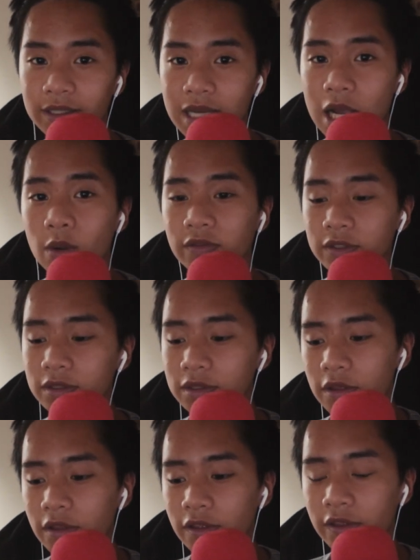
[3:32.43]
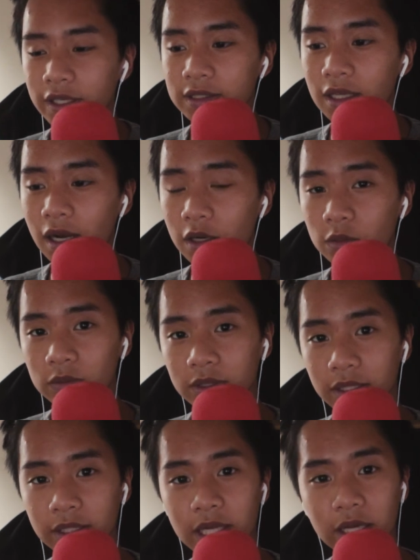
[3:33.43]
However, the things that I don't
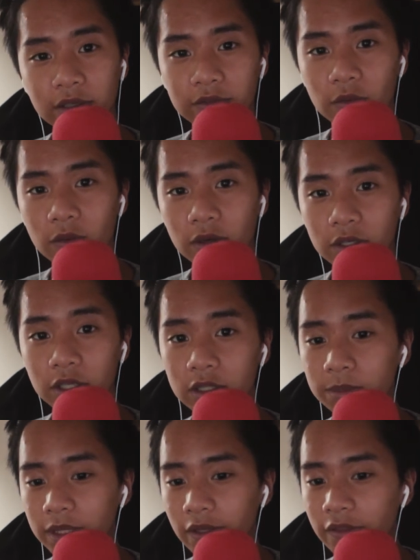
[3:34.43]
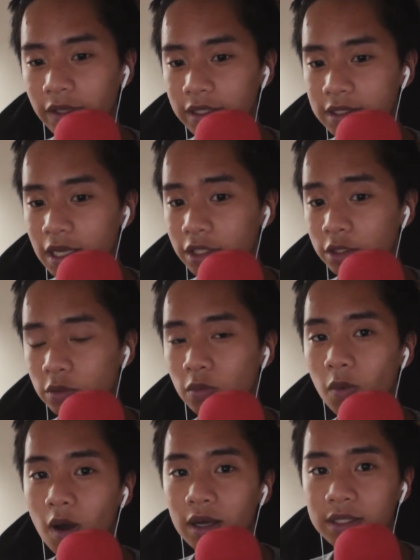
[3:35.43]
really care for could be things that you
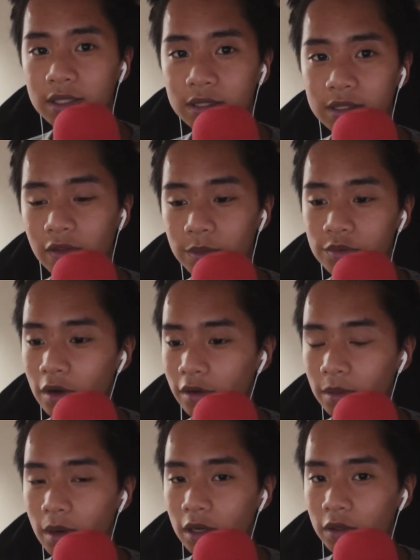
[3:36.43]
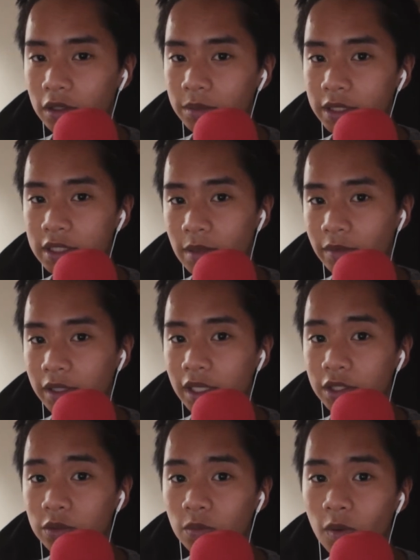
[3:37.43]
want. The program auto could be something that
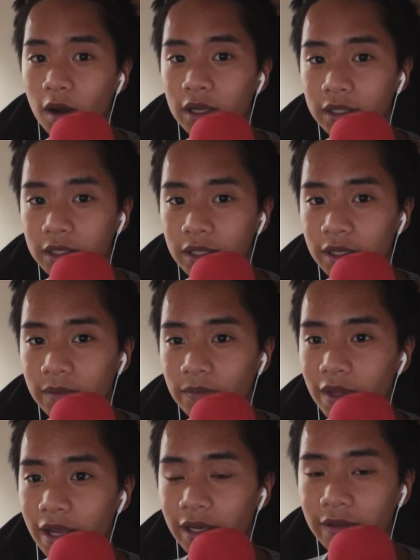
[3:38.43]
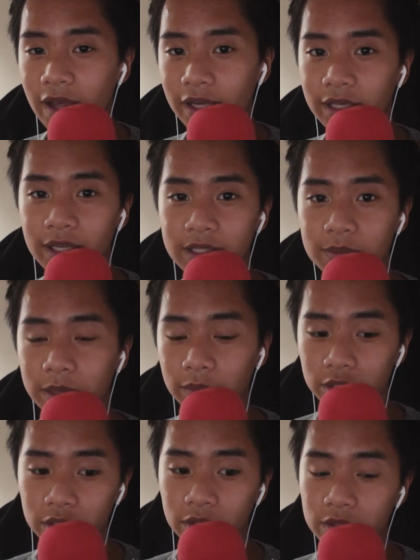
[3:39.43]
you want, and in that case, maybe
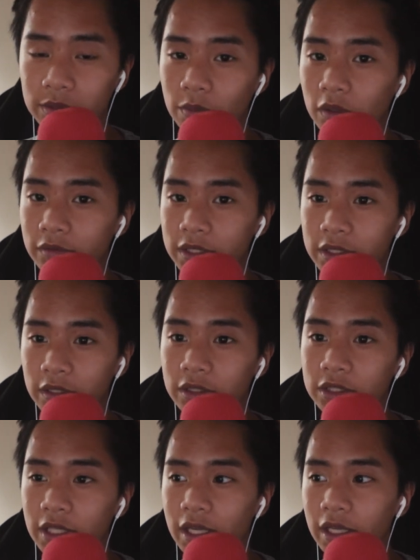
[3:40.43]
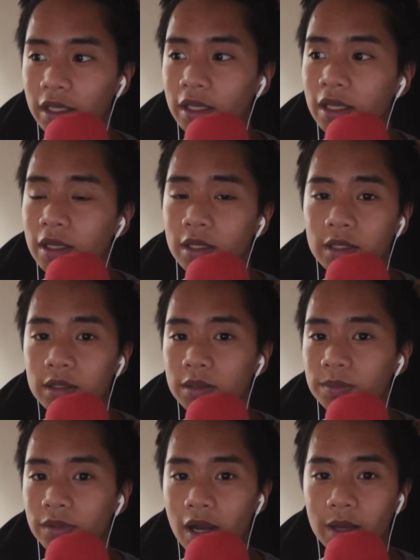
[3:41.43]
you should do some more research and
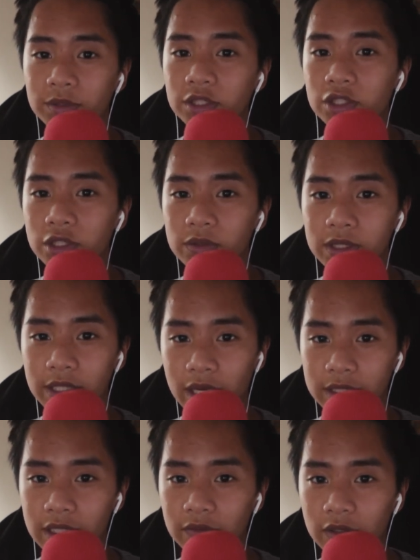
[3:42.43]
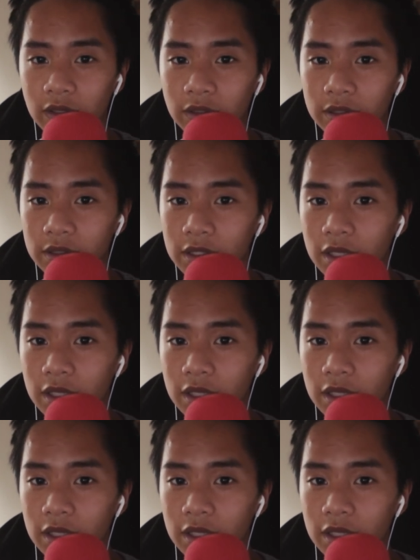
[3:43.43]
perhaps choose the x700.